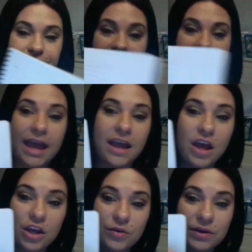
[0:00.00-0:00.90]
Okay,
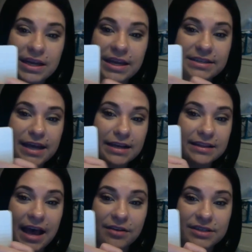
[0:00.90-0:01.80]
you need
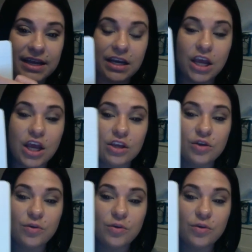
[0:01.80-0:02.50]
10,000. You